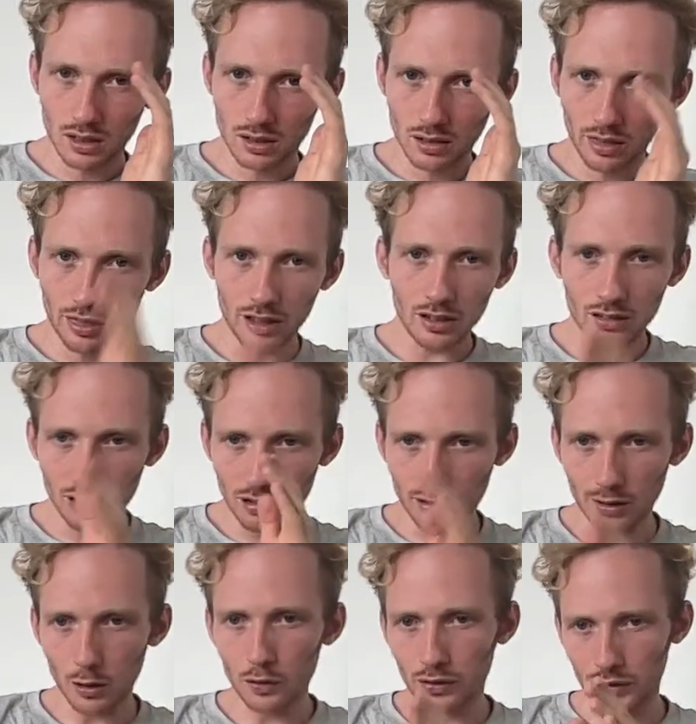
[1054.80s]
This
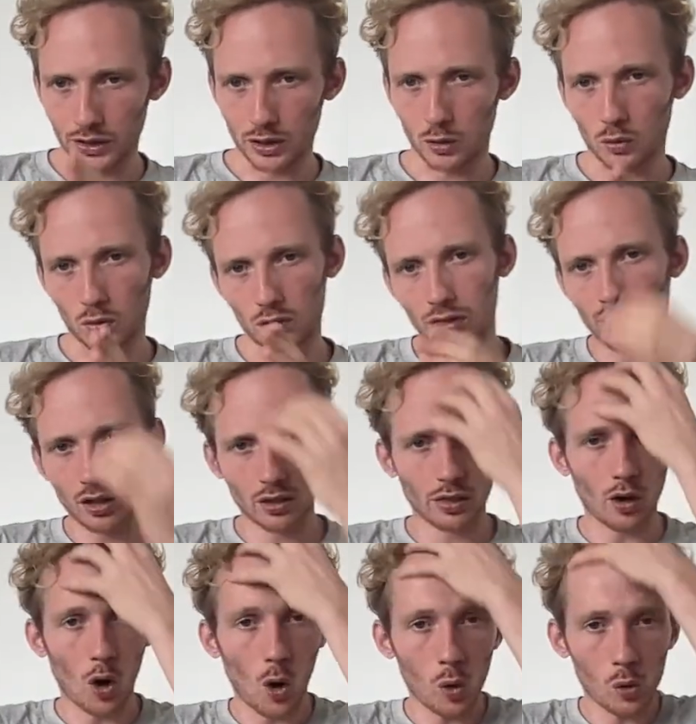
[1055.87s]
Silvernito, the
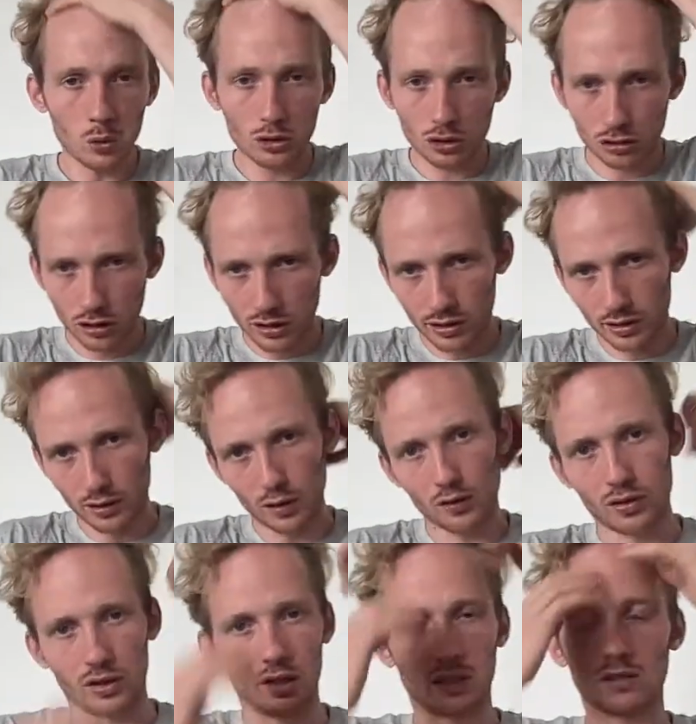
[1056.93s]
old tree
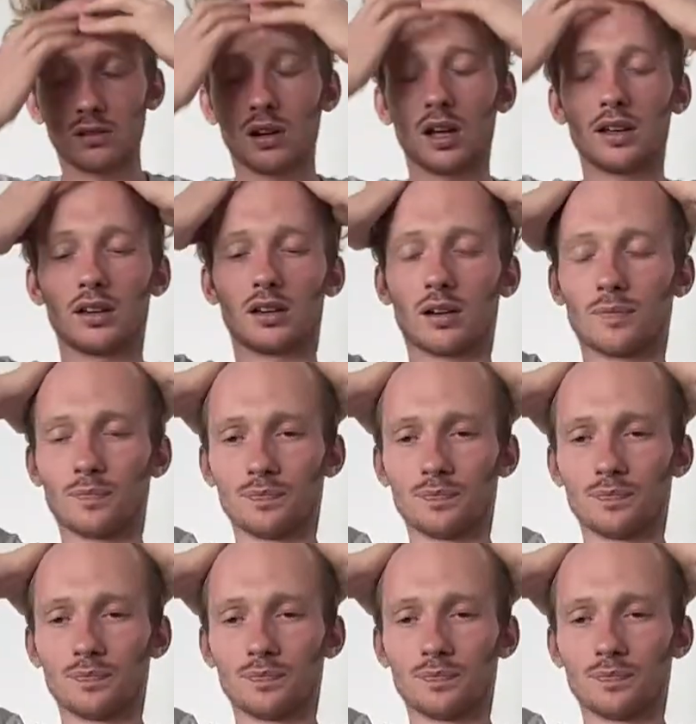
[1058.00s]
Silvernito, like